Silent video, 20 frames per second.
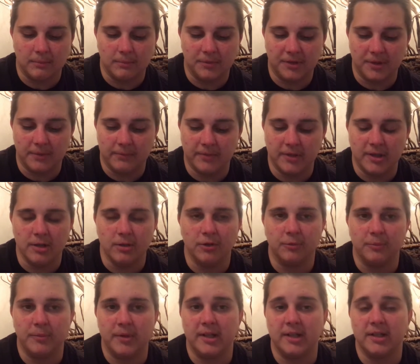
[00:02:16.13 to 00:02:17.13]
Some
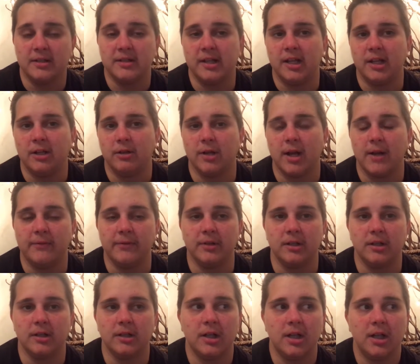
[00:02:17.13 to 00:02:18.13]
videos may contain
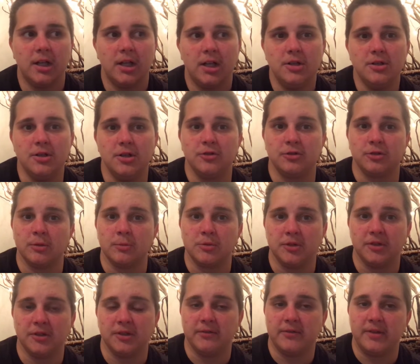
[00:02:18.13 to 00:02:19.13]
graphic
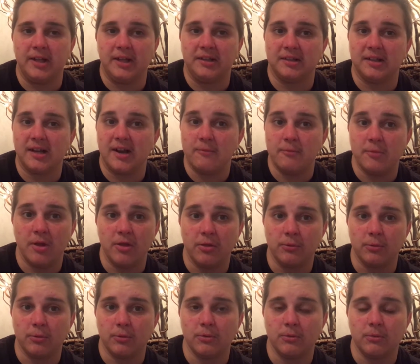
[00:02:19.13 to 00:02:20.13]
descriptions of things that I've been
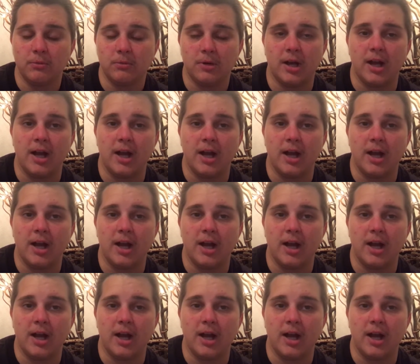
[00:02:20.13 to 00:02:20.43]
through.